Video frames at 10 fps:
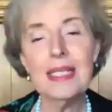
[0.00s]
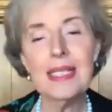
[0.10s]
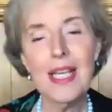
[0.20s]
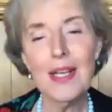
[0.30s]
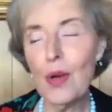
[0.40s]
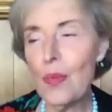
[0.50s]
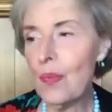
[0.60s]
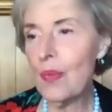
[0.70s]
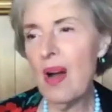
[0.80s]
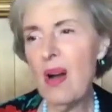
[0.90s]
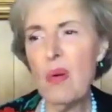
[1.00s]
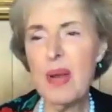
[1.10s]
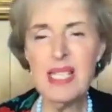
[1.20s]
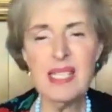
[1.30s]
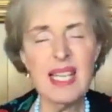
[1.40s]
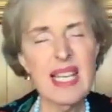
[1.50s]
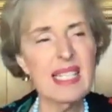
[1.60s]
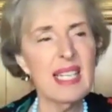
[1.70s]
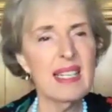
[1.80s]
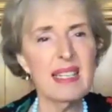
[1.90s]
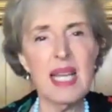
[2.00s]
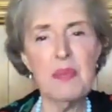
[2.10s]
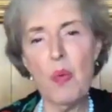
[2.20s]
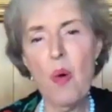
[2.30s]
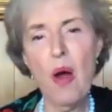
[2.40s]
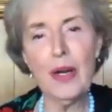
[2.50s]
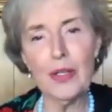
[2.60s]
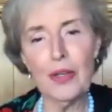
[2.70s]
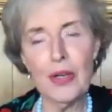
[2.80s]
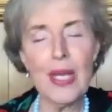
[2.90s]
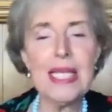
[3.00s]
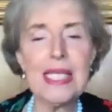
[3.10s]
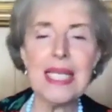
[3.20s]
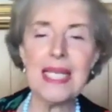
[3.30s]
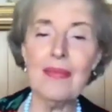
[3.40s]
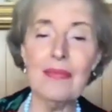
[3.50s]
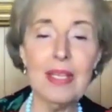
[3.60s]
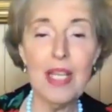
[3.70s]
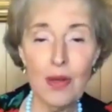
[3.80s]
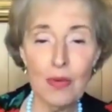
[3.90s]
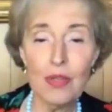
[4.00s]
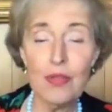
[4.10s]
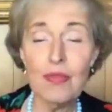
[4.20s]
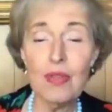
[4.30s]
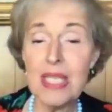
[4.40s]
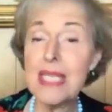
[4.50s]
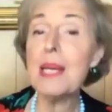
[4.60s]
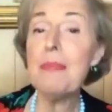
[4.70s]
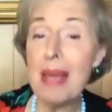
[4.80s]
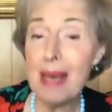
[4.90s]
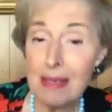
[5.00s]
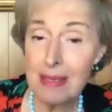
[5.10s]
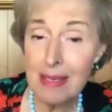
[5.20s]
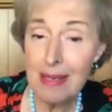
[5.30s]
you know, oh, he's in deep water, or he's in, you know, the deep end,